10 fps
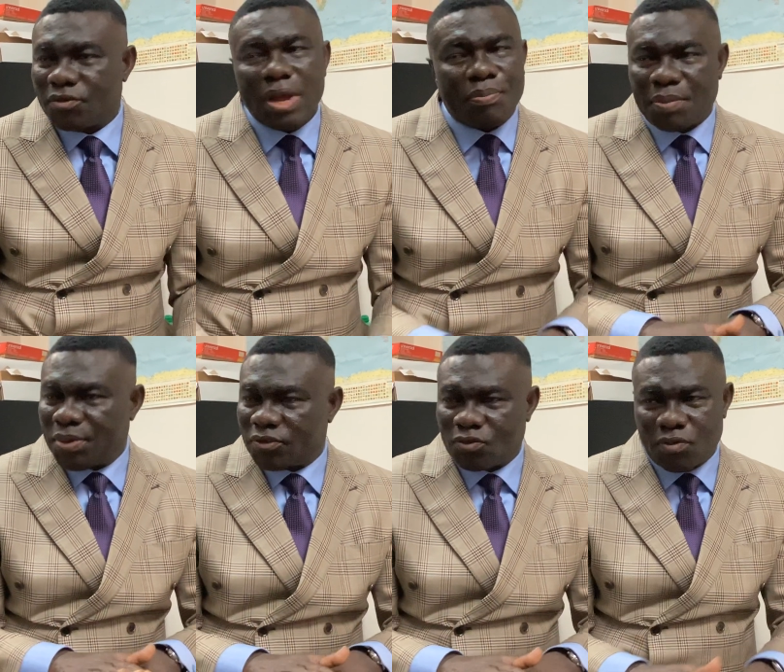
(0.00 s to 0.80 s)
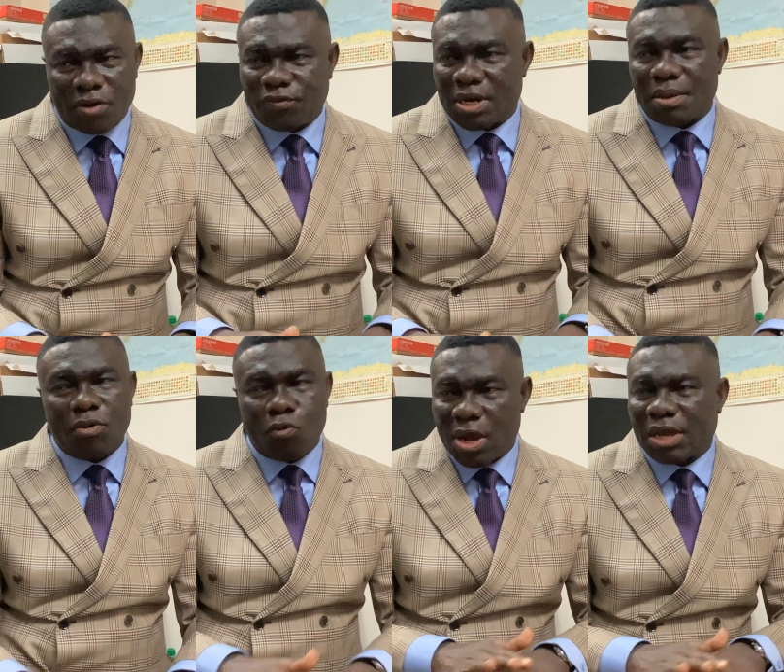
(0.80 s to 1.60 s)
We are prepared to work for them
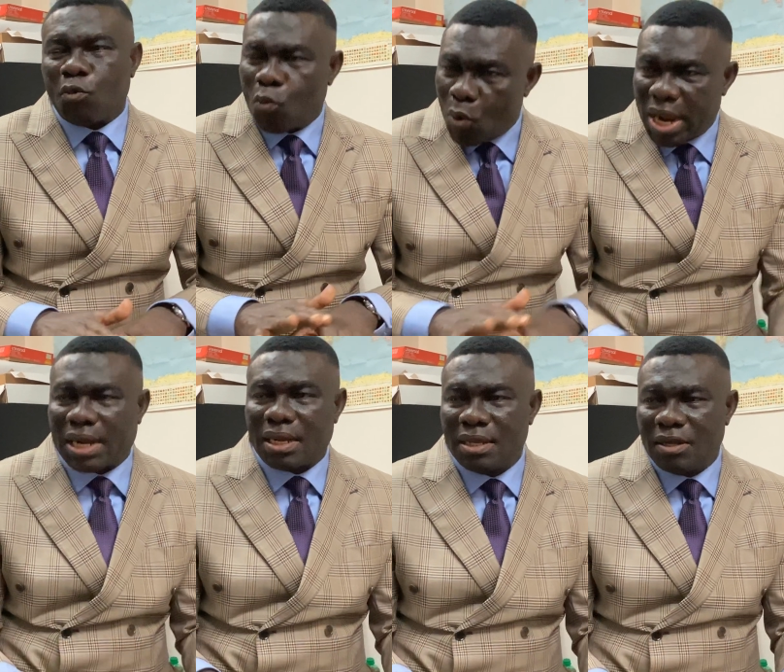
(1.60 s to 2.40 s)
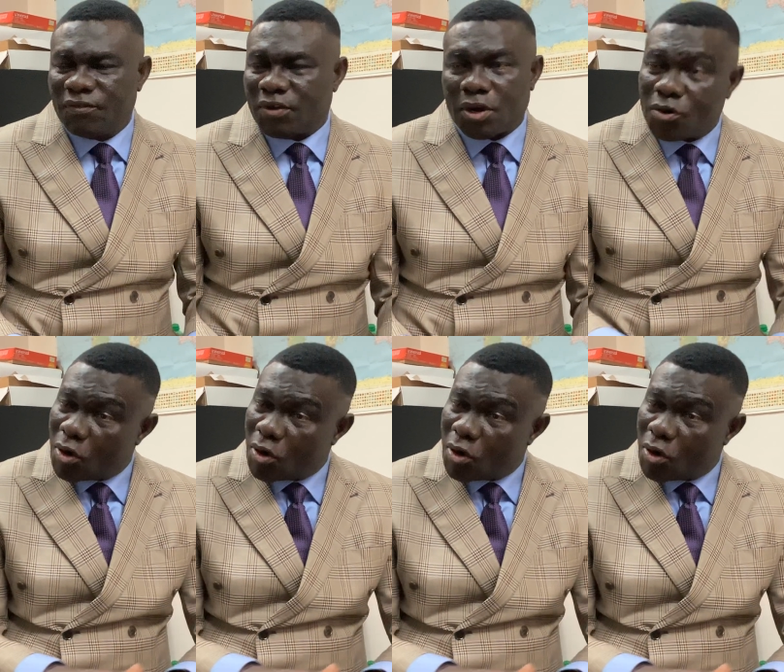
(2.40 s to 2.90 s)
and work well for them.